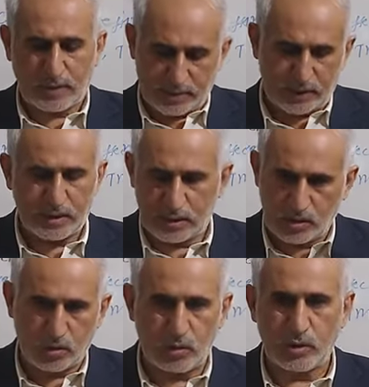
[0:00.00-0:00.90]
but it
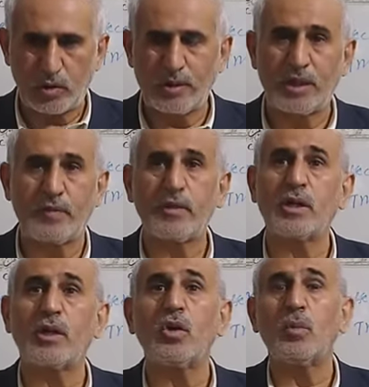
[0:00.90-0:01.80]
is going to be
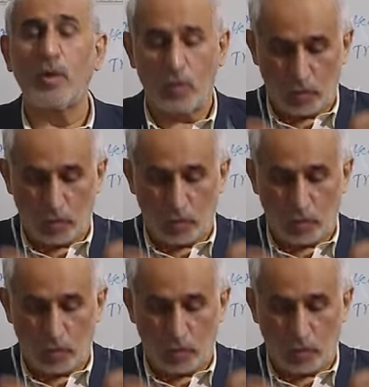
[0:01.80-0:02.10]
giving global